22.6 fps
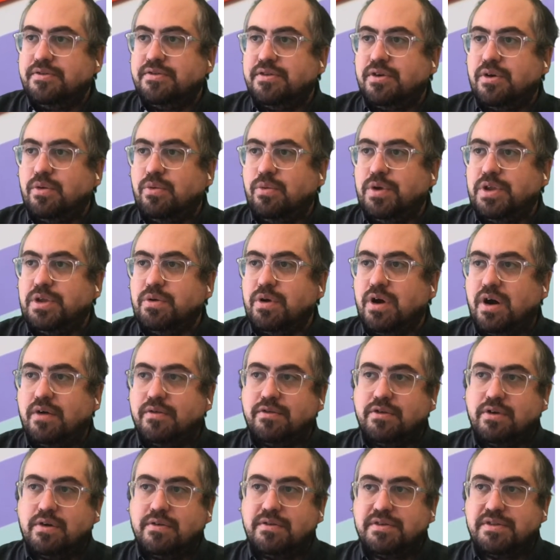So when you
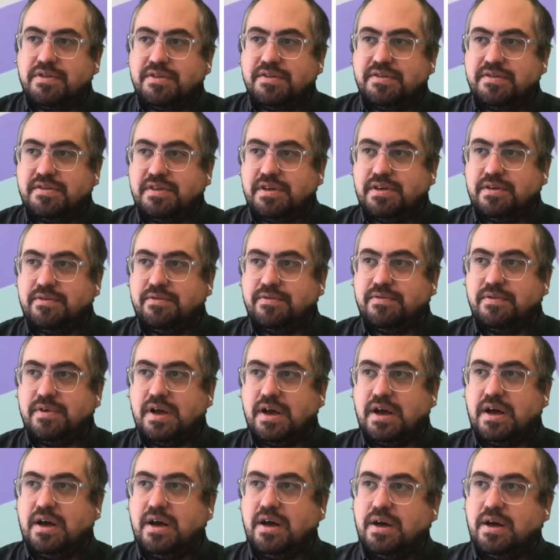hover over this div,
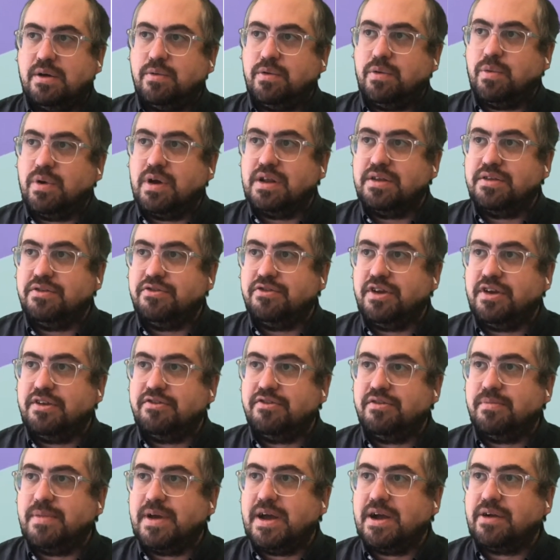we wanted to change
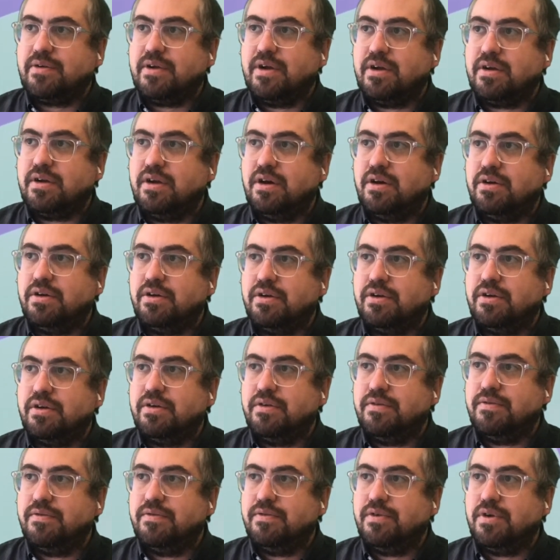the background color
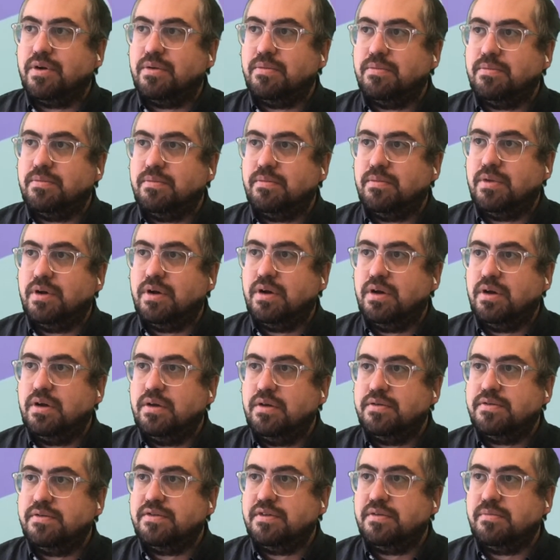from
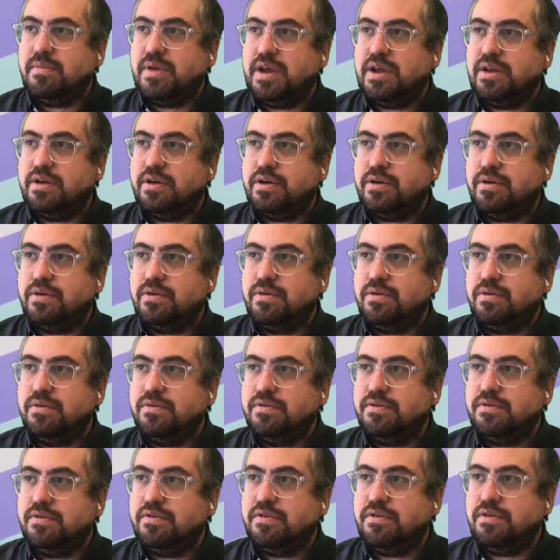tomato
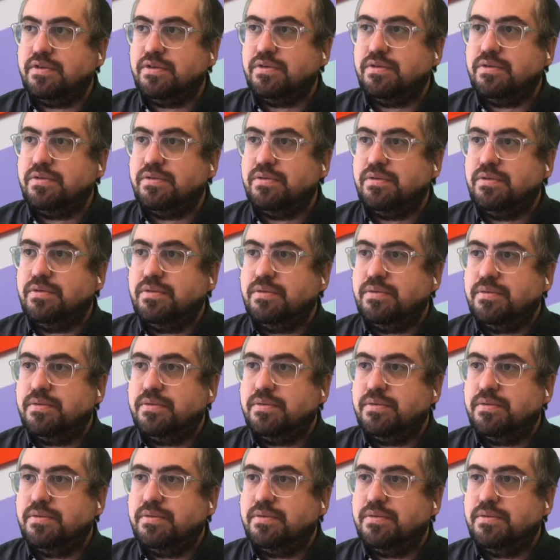to,